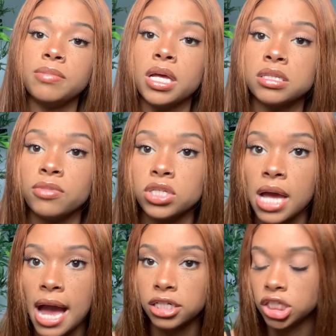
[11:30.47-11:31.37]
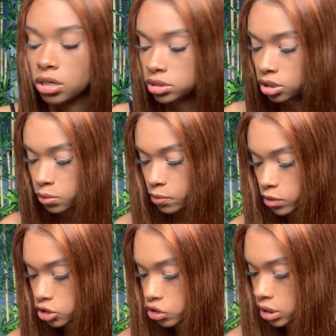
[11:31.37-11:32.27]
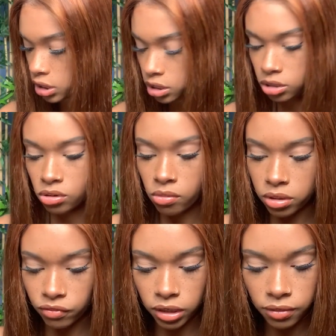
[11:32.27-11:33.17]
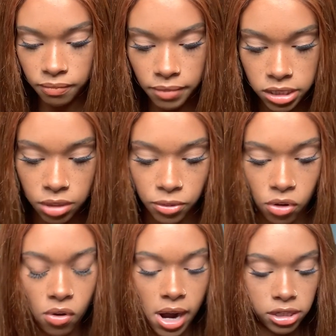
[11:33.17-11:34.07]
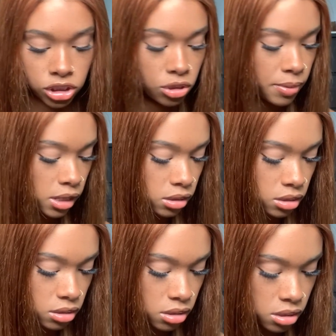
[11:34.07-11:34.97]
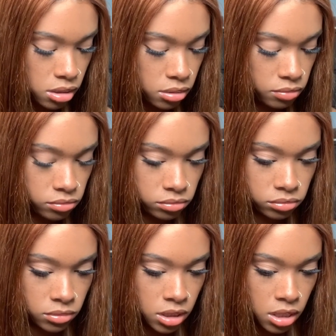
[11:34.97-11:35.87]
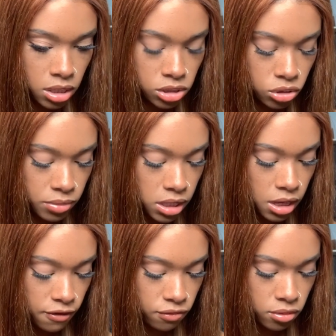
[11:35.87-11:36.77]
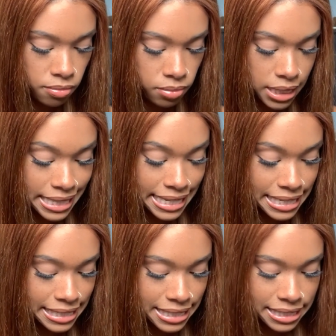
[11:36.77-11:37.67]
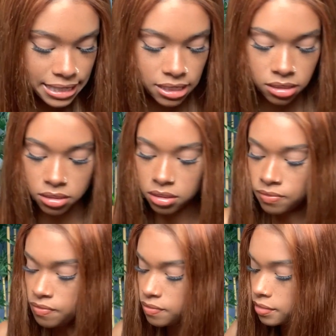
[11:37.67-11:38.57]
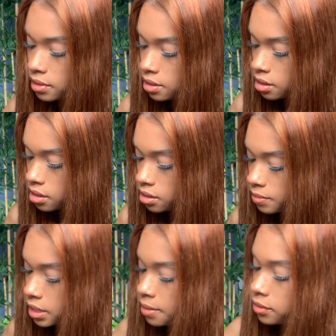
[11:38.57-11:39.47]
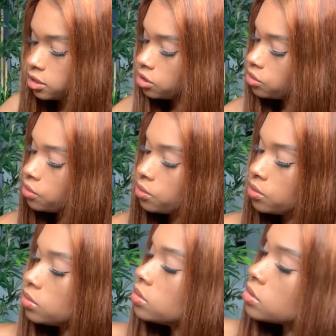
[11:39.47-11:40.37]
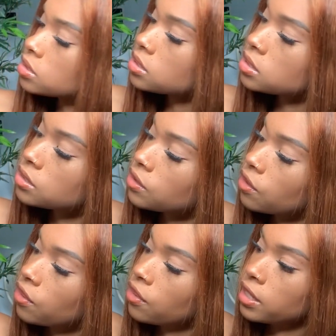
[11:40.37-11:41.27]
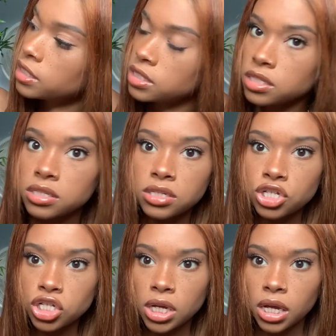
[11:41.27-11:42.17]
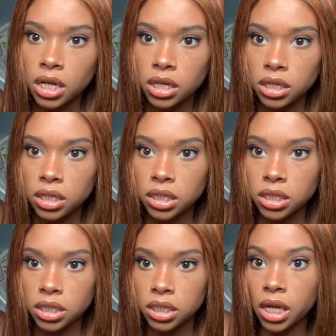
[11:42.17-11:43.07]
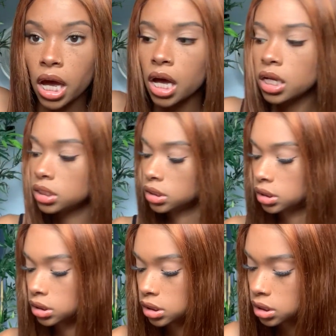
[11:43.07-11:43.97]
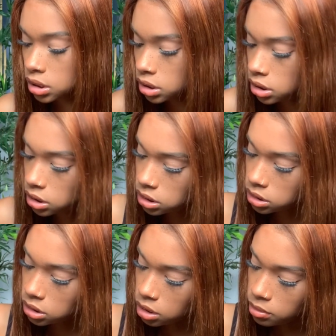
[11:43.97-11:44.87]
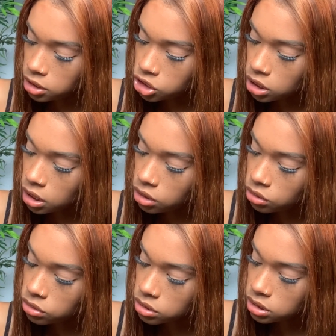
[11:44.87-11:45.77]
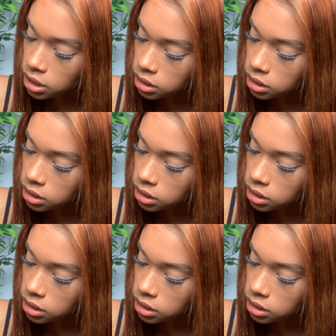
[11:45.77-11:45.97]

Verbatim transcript: because I'm using an eyeshadow, it's a little bit more tricky. You don't want to really mess up your whole eyeshadow palette. Um, so be careful, please. Um, and I'm gonna use this shade. Yeah, it's gonna be the shade I use. It's like